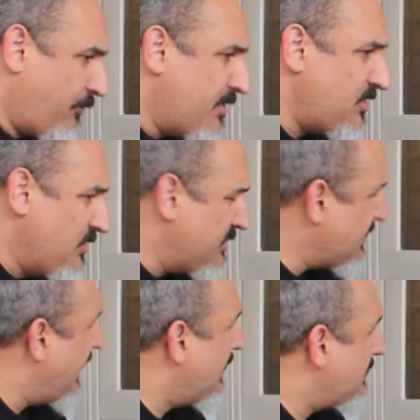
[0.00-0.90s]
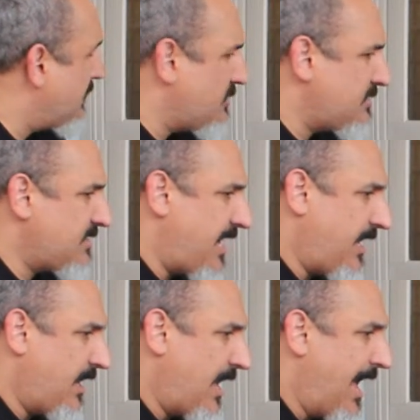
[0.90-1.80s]
Tuesday and
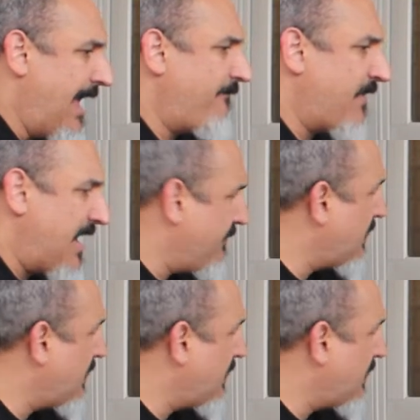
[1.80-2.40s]
Thursday at 5 o'clock.